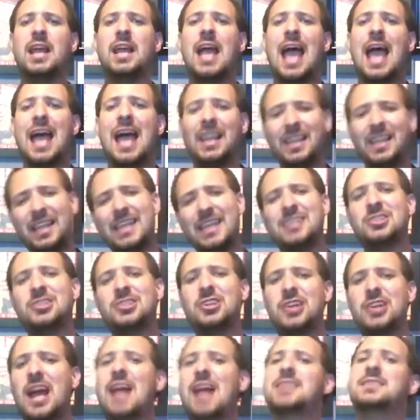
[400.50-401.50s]
at least
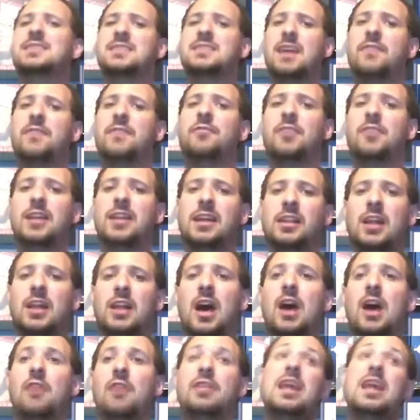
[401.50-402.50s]
you're not suffering
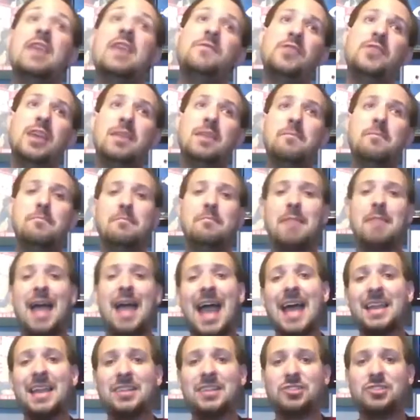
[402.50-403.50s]
alone. If you get
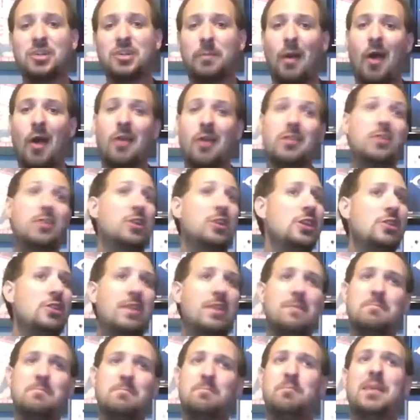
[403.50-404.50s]
mad at your partner, you
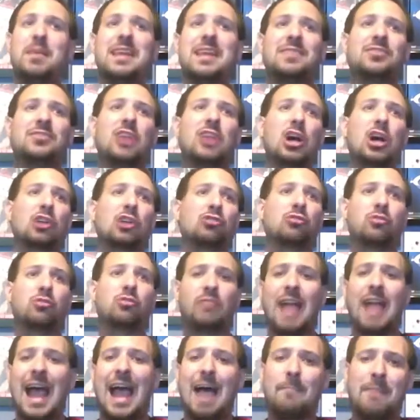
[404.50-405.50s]
can beat the
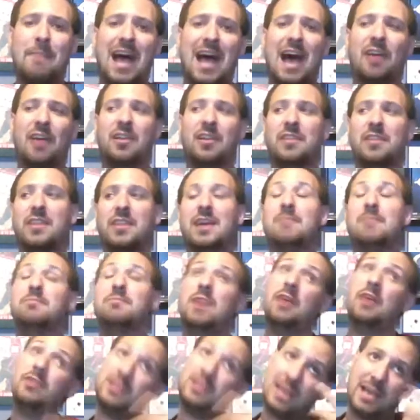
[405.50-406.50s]
crap out of them,
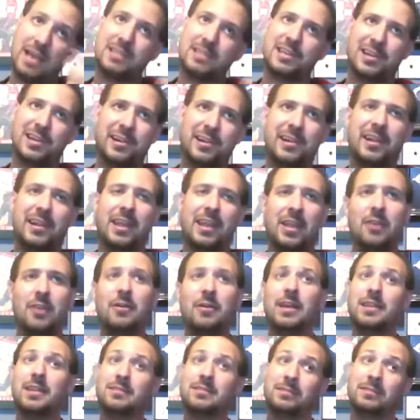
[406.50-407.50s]
though it does hurt you
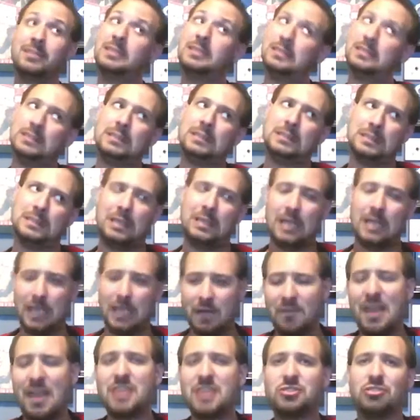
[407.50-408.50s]
and
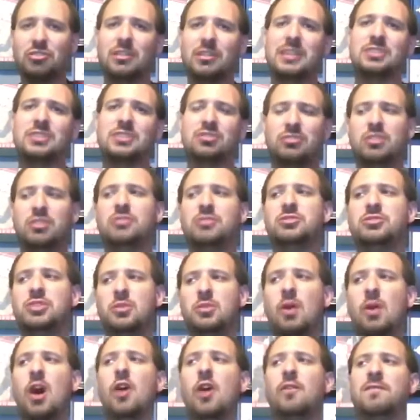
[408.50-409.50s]
eventually screws
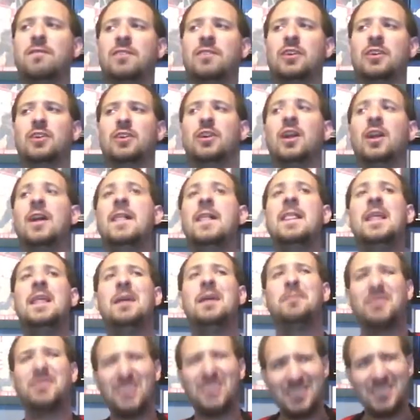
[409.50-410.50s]
you over.
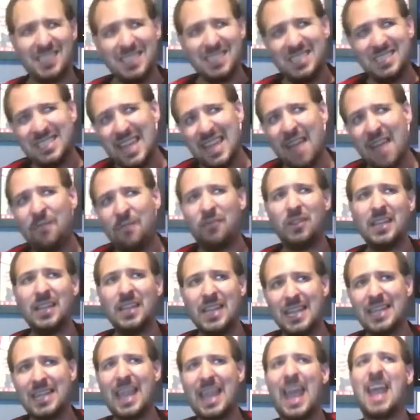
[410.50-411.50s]
But this is
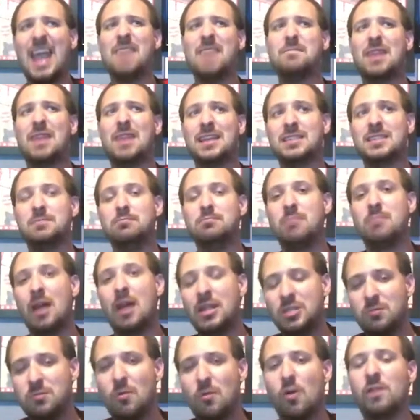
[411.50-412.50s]
definitely a game that is
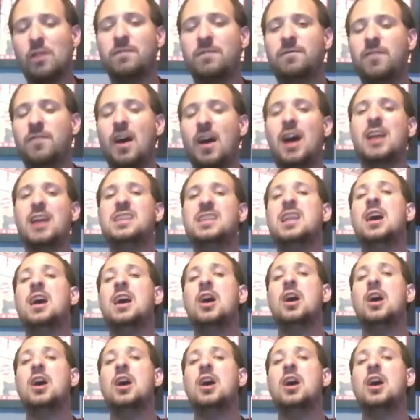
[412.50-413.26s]
much more fun